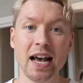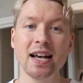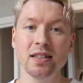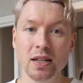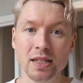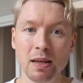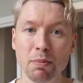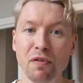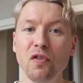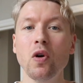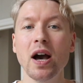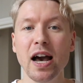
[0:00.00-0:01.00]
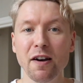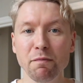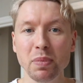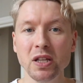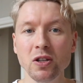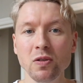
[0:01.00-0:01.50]
As I said before, I
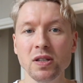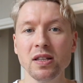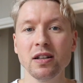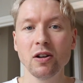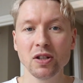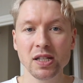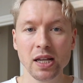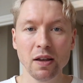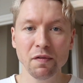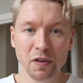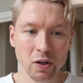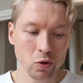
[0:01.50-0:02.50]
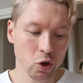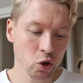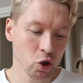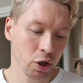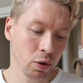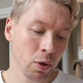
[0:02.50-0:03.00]
have been using the Glossier Future
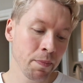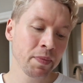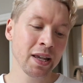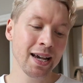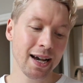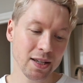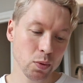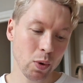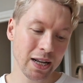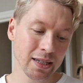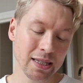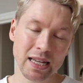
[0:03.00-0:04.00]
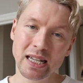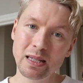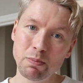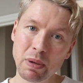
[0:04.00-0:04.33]
Dew as well as this,